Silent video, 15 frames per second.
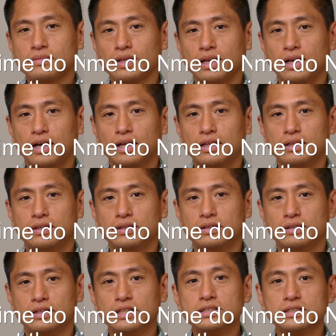uh,
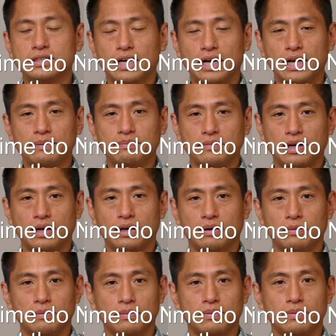this time,
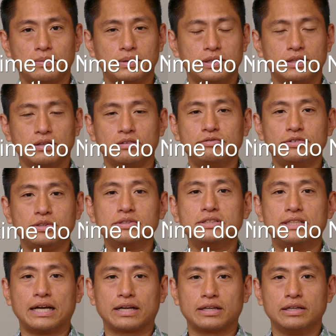uh, within a few
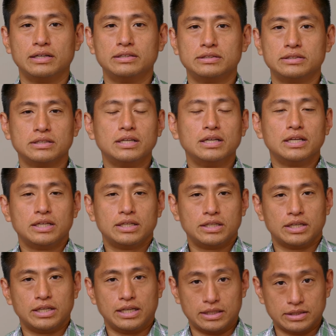seconds,
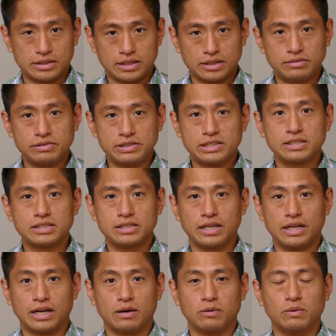your Insta360
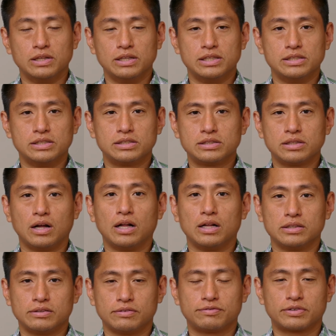Air will install
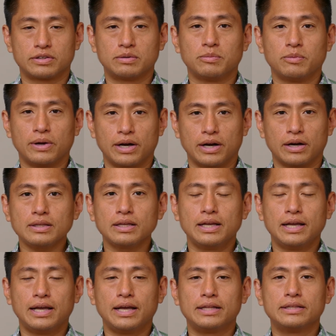the firmware
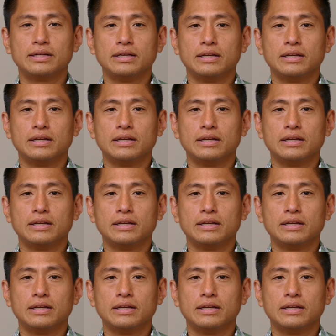and